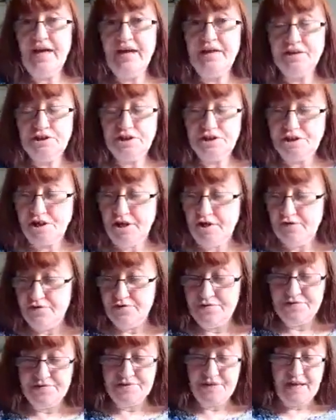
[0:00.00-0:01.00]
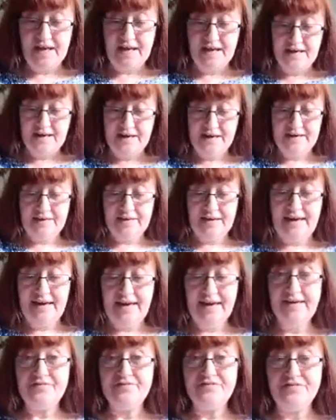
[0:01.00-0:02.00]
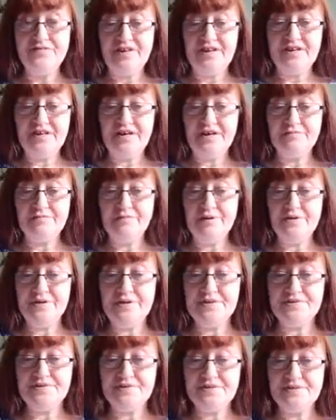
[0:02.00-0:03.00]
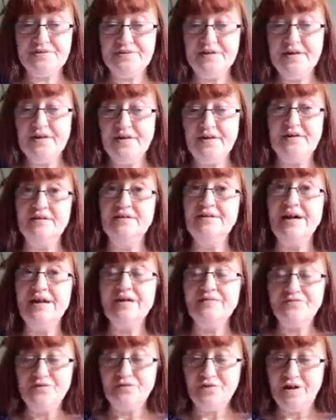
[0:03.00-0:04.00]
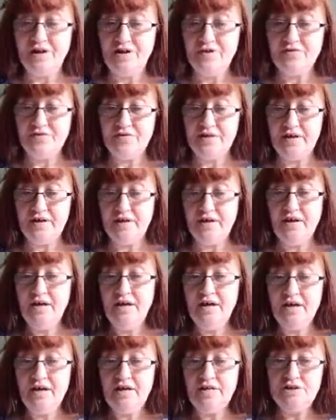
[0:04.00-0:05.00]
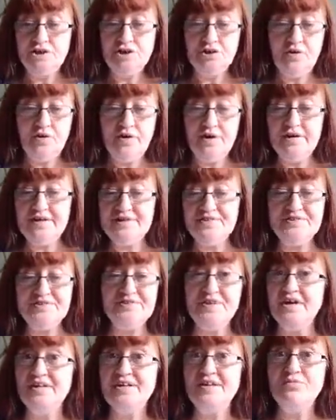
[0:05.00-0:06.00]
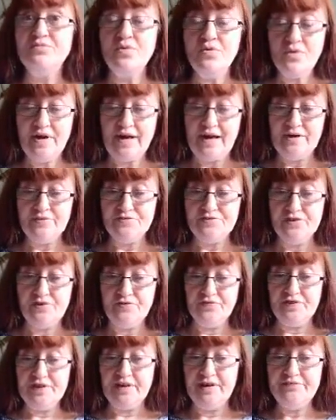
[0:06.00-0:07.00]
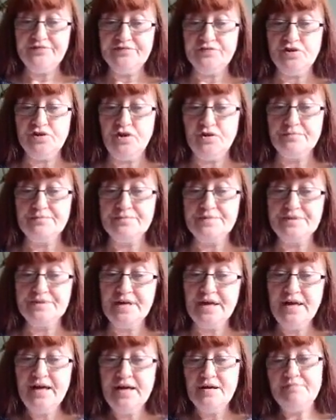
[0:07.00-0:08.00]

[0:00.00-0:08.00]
that shows a carefree young person in colourful clothing, enjoying a sunny walk out along the cliff tops,